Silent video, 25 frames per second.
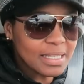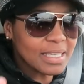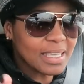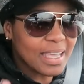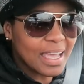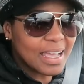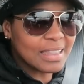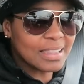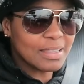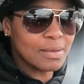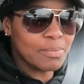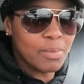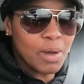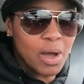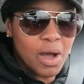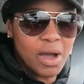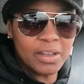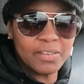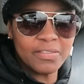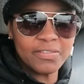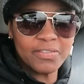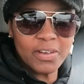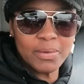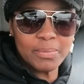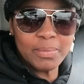to get them
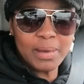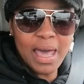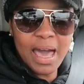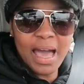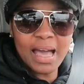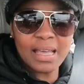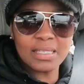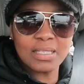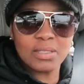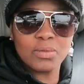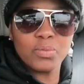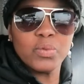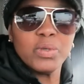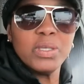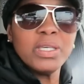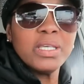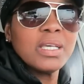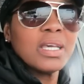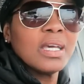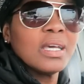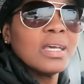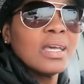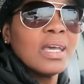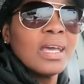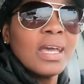on from last week